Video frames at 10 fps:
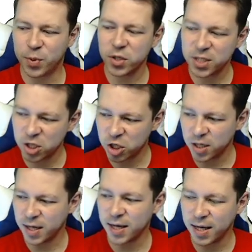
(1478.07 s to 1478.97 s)

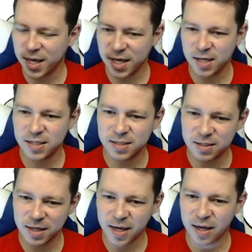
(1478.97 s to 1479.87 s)
Positioning is
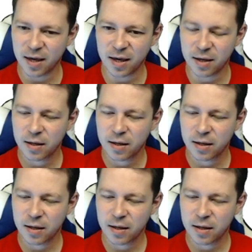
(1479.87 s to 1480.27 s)
the key.